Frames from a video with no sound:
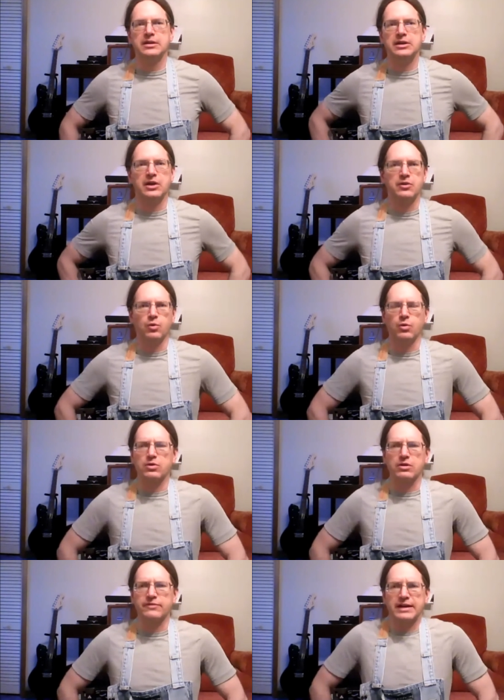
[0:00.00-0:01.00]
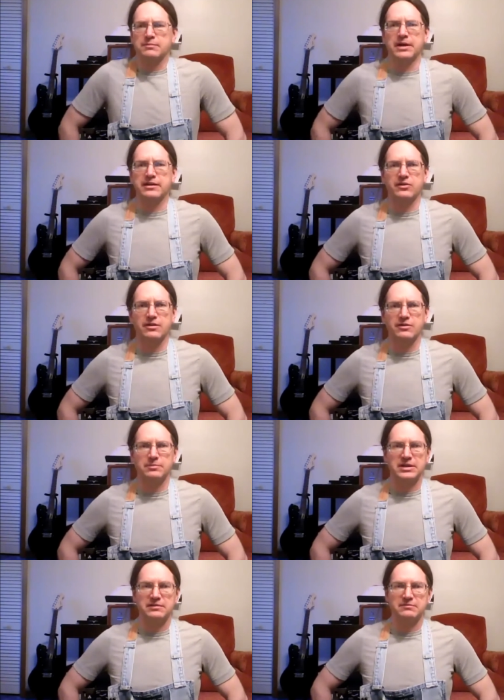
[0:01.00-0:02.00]
in another order. In fact, you might already
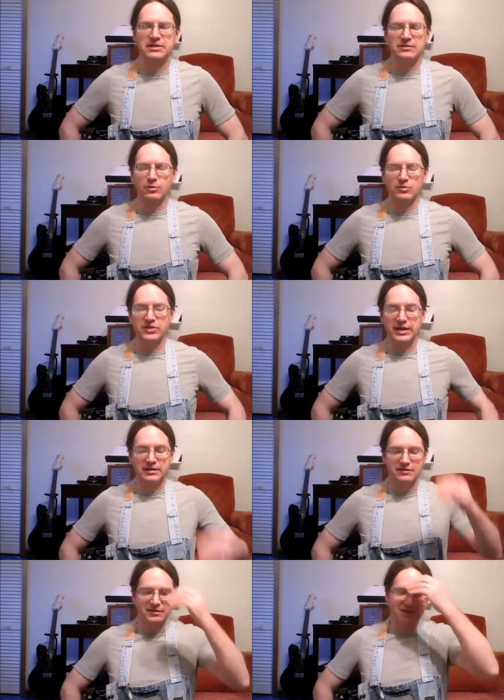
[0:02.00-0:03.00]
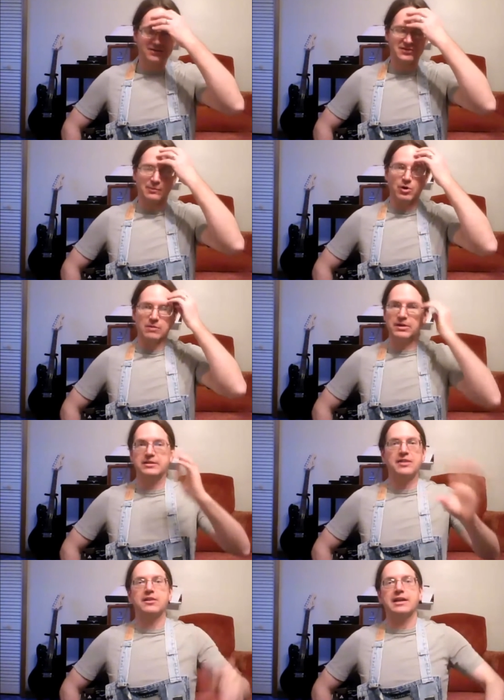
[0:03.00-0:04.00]
be in, in, ordained somewhere. But
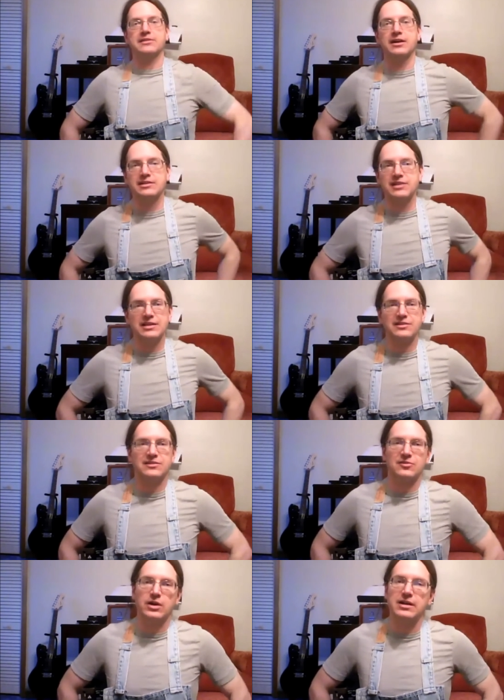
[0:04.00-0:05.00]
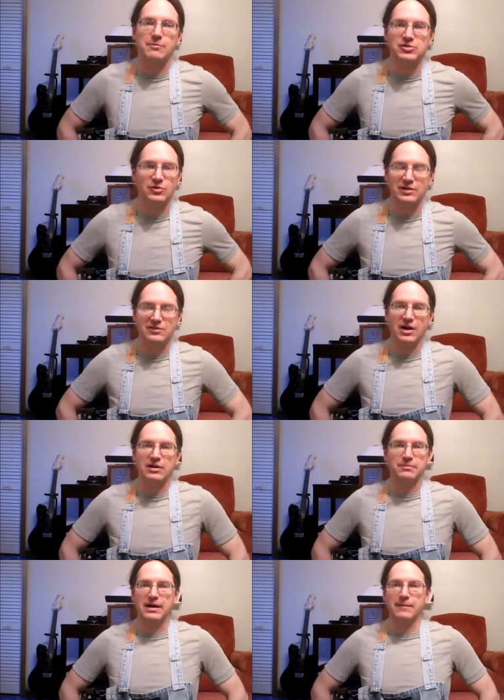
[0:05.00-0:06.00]
nonetheless, I'm going to take this as a great opportunity to
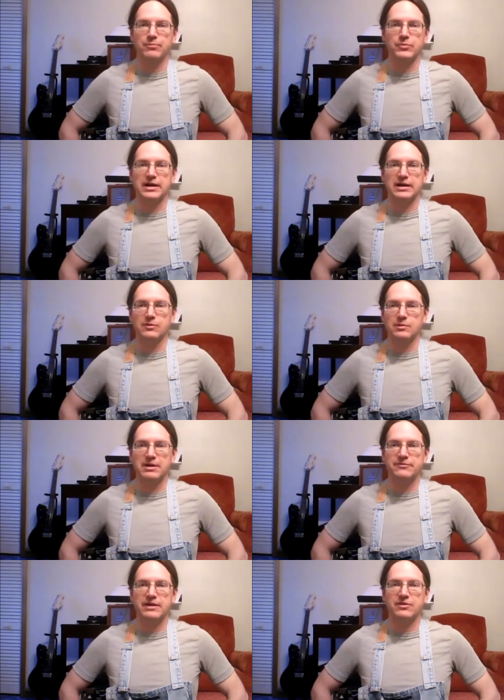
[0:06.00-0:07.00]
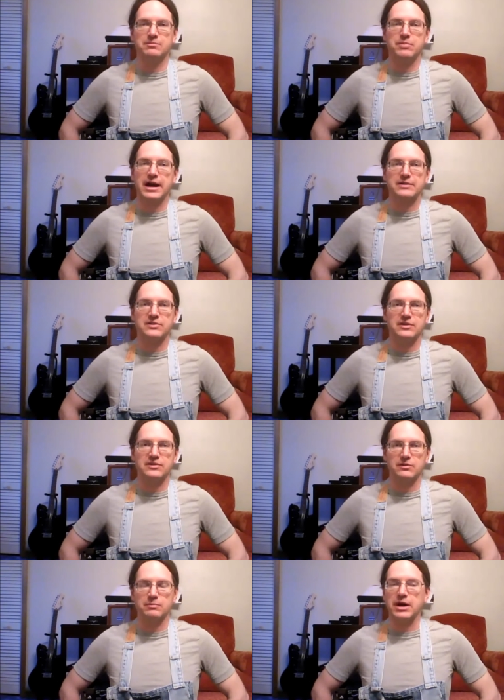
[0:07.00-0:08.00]
talk about uh, one of my favorite practices
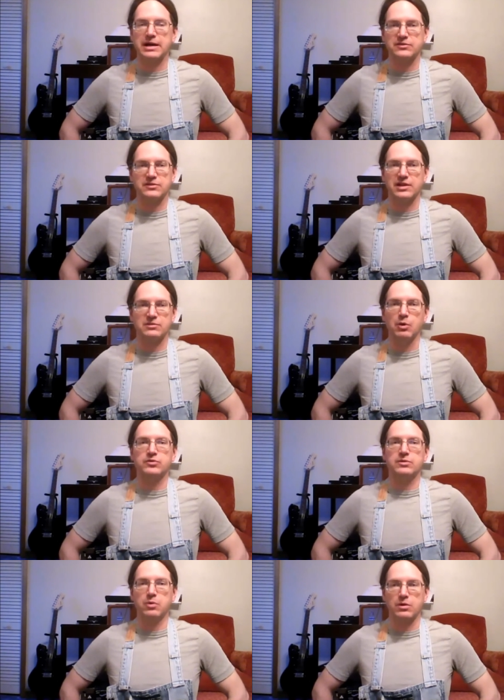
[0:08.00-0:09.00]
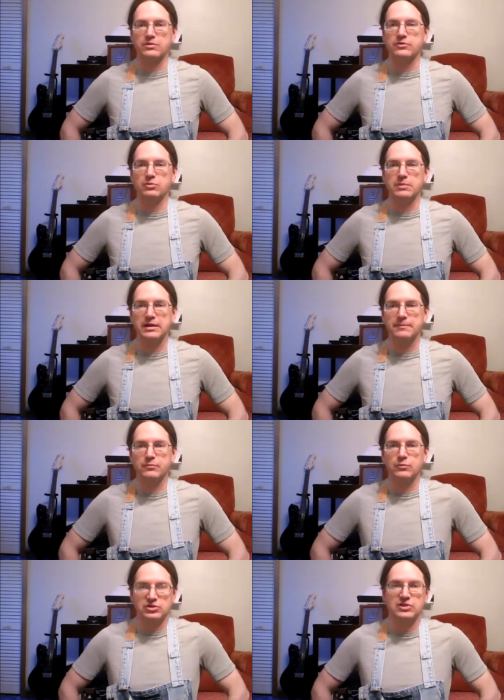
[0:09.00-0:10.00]
and the practices that's most important to me,
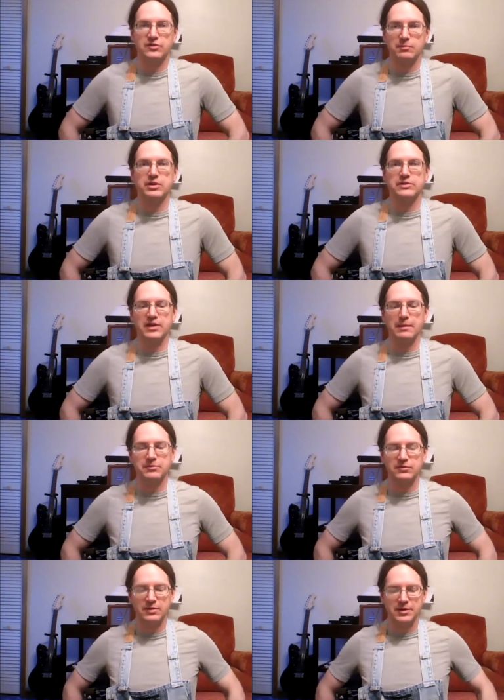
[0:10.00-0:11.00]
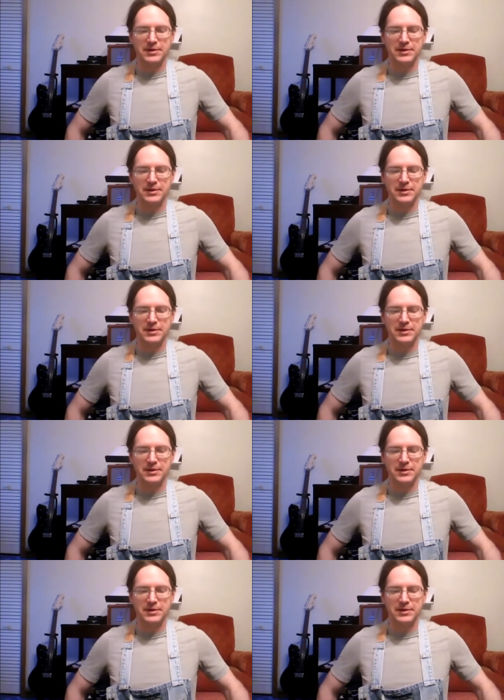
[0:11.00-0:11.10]
which is the precepts.